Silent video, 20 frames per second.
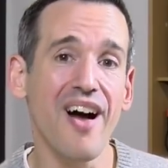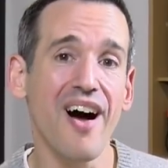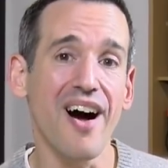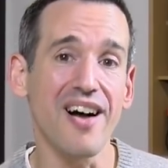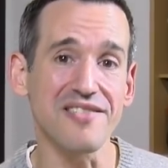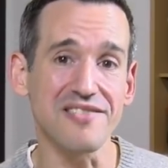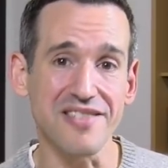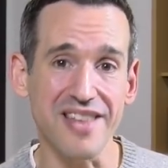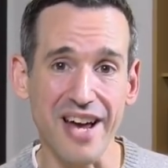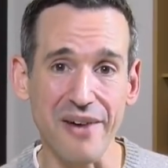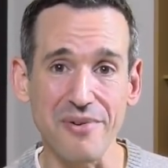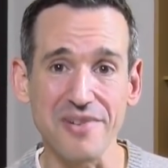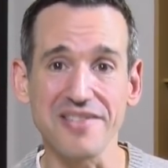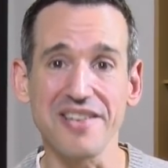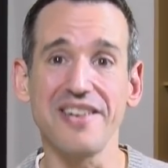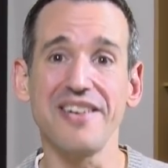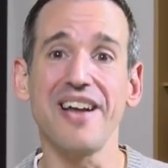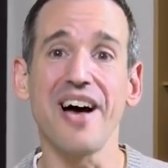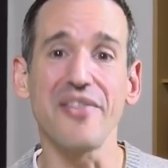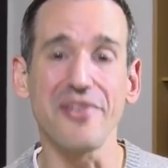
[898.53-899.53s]
Uh, so that
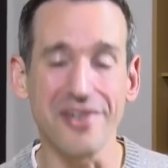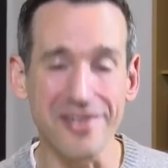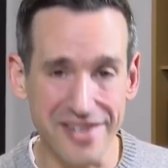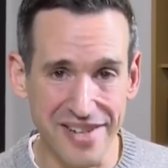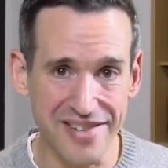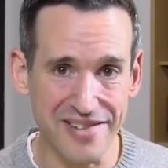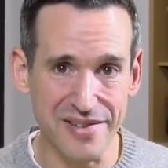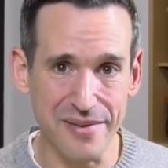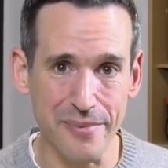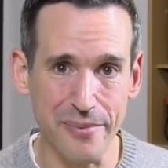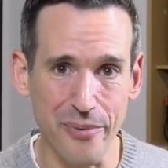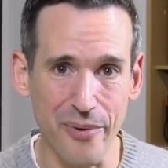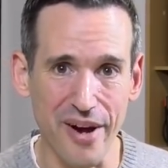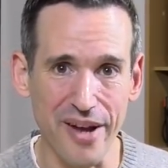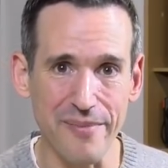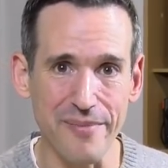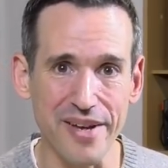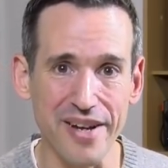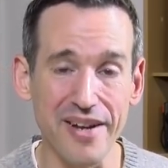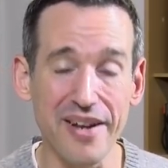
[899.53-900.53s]
was another
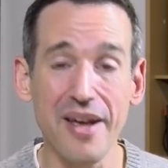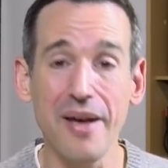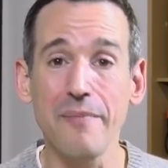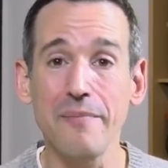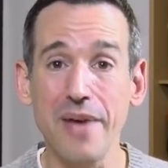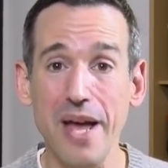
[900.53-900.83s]
disappointment.